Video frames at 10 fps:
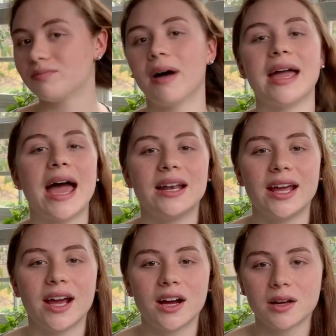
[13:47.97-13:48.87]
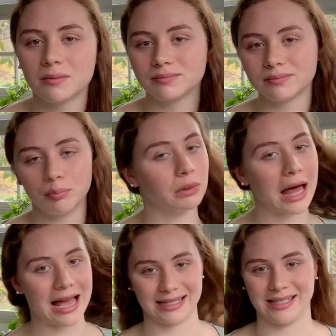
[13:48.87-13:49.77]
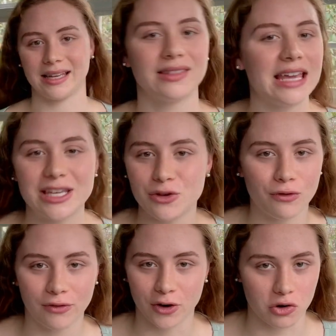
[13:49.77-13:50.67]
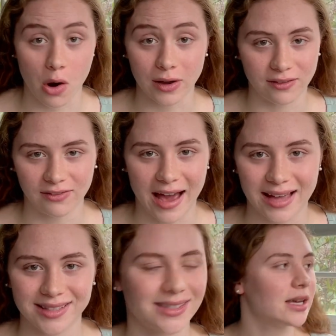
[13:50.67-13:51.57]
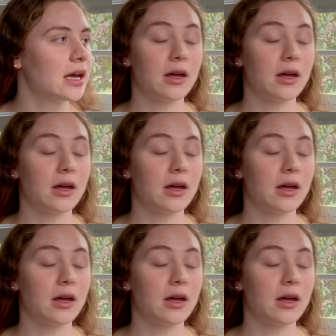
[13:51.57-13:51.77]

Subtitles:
my head hair, blessed. Thank you for growing fast.